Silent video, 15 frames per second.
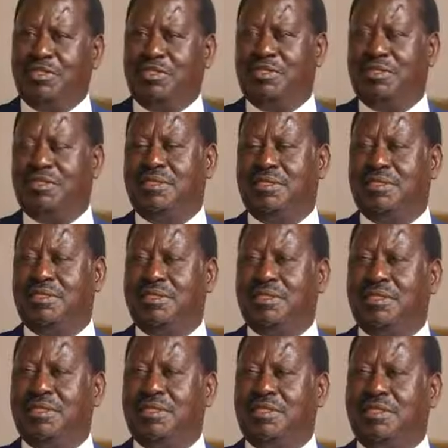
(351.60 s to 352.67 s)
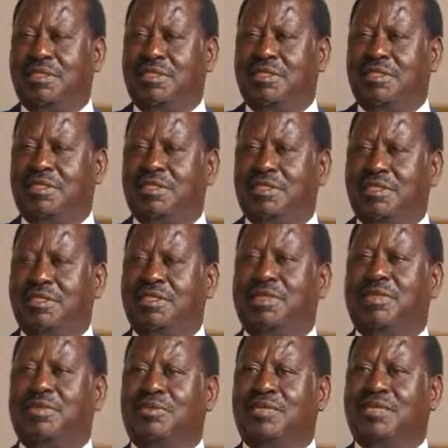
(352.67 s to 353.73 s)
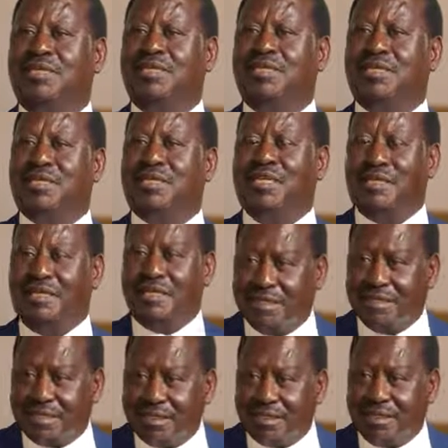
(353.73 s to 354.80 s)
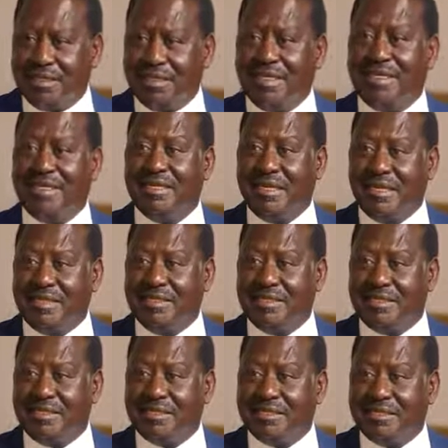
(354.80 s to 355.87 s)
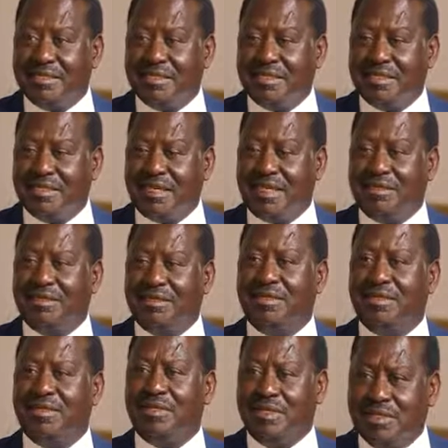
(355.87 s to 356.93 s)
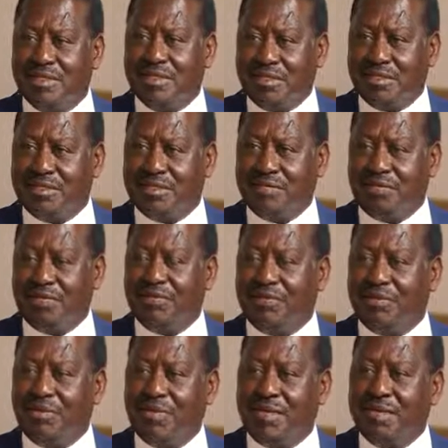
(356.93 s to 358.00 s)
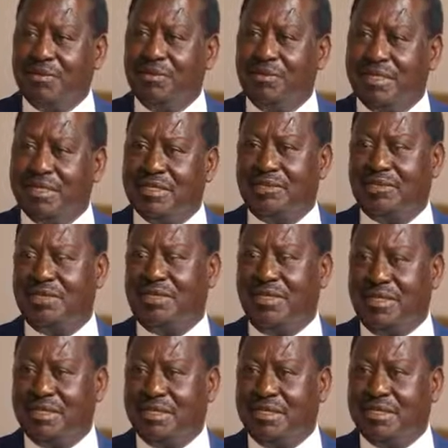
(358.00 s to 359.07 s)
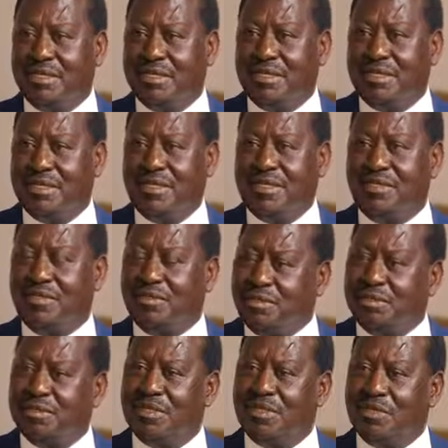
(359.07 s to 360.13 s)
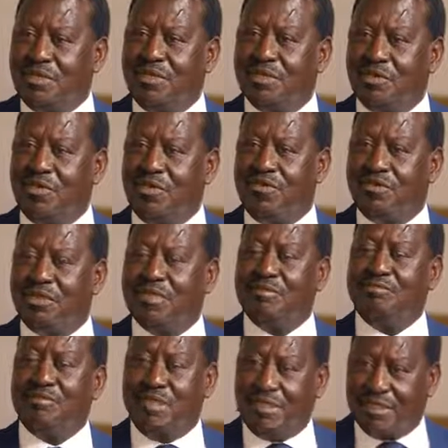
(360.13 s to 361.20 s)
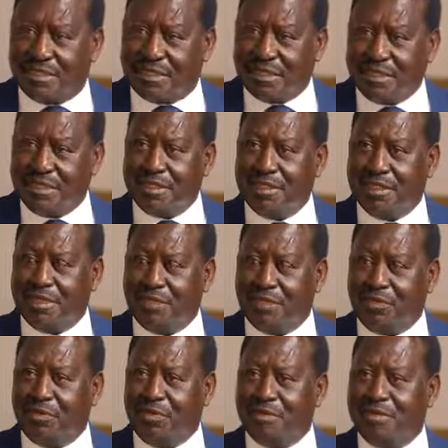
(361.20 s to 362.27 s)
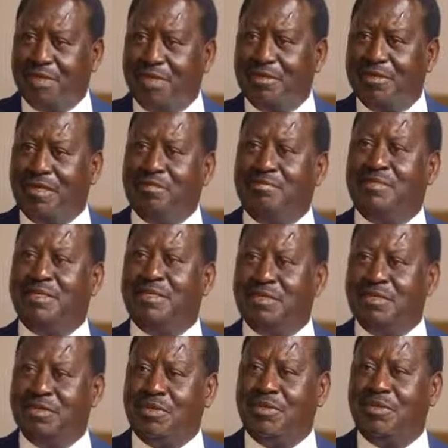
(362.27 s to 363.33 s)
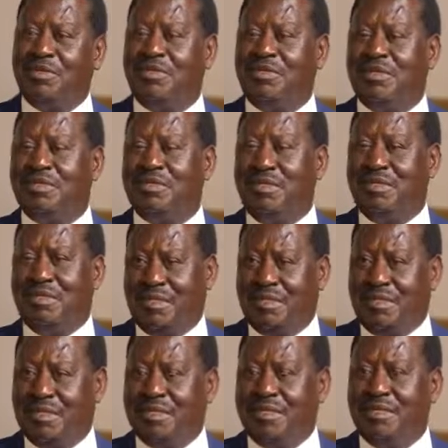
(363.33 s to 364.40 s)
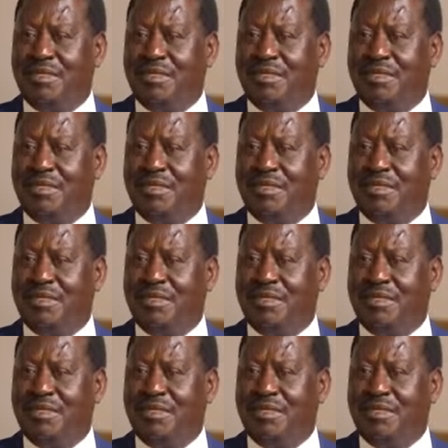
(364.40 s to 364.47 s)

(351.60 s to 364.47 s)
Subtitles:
Commission to sit down with us and address the illegalities and regularities before a new election is held, so that we don't go for a repeat of what had happened on August 8th.